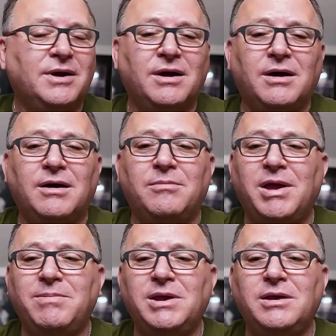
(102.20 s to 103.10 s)

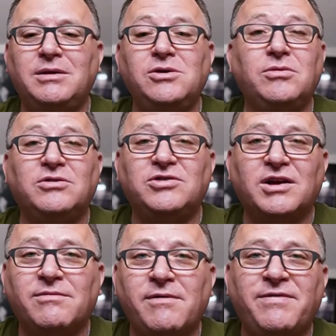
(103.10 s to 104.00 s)
maybe you could
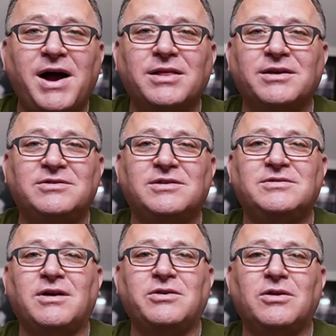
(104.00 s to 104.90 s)
check if a file
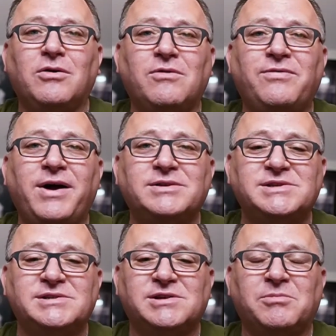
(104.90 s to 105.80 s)
exists on your local file
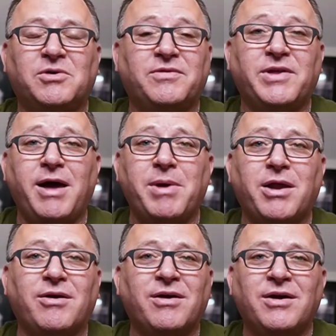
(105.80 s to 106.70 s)
system, or for that
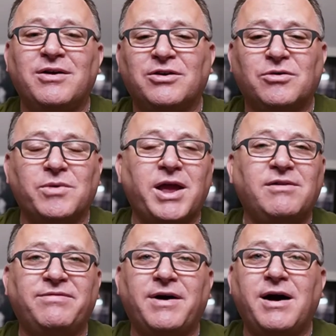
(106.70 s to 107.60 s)
matter,
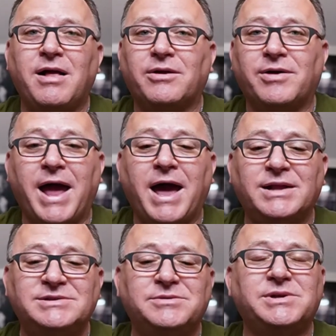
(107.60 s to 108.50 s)
create a file or
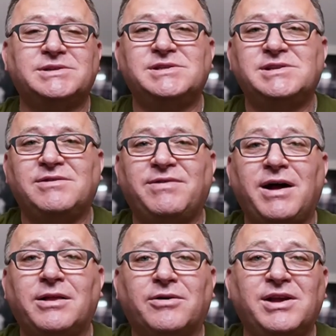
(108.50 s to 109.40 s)
add to an existing
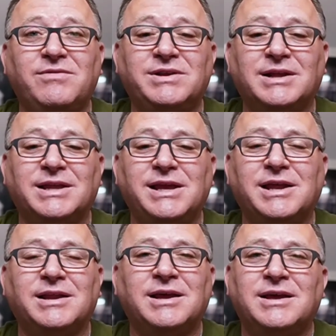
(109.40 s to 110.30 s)
file or even
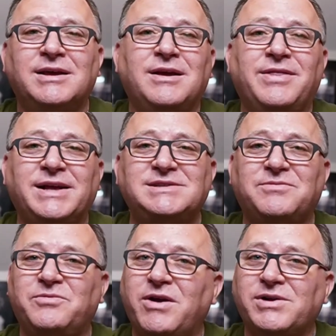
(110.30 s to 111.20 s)
delete it. That's
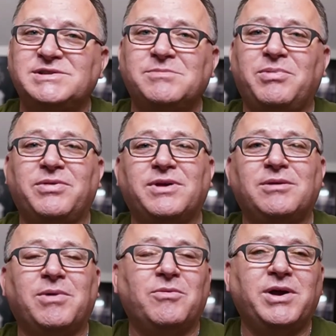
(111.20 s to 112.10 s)
a very simple
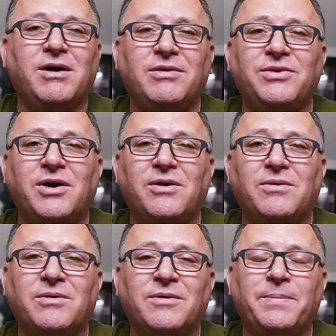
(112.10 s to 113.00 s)
thing, but we all
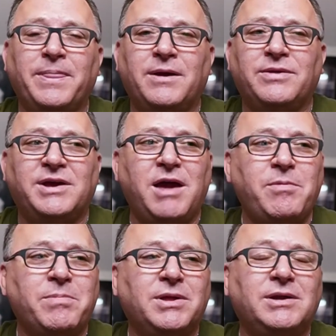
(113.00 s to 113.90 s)
know the
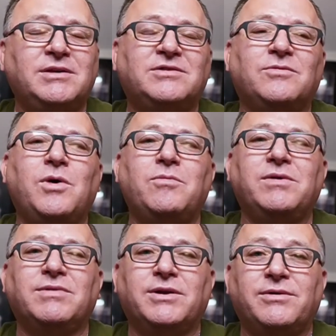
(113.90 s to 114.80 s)
capabilities of what
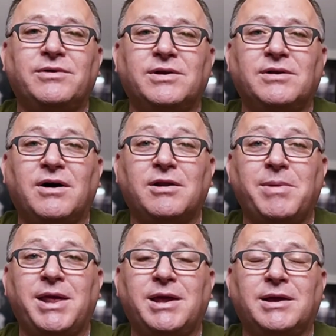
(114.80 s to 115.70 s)
we've learned in
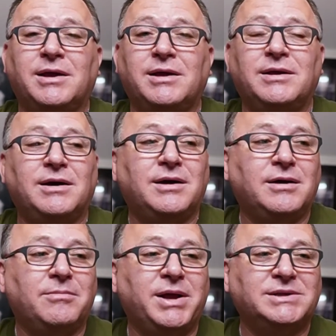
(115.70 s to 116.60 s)
automating
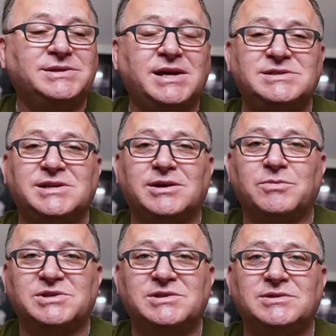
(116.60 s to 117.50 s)
and
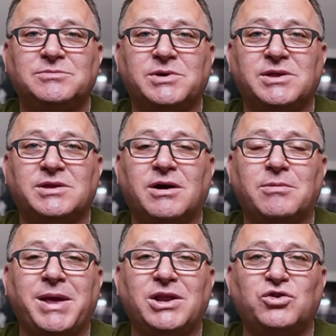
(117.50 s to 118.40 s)
testing with
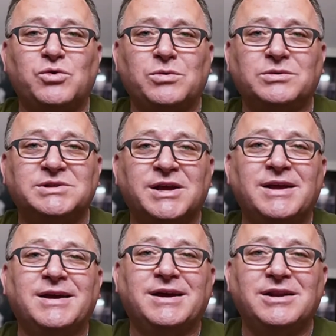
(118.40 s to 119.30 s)
automated tools
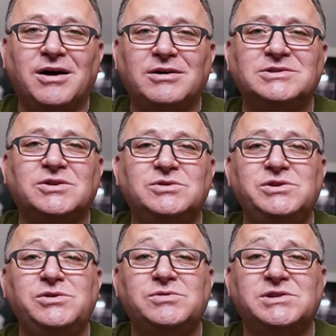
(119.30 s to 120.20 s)
can also
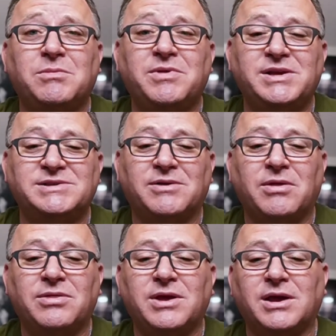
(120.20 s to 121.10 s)
do some of these
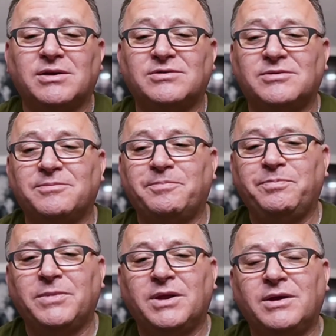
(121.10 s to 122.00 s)
other things.
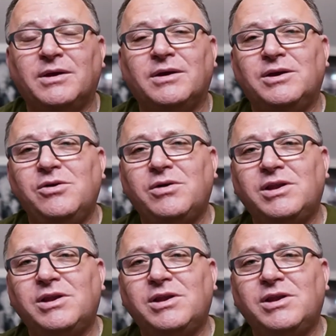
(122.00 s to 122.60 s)
You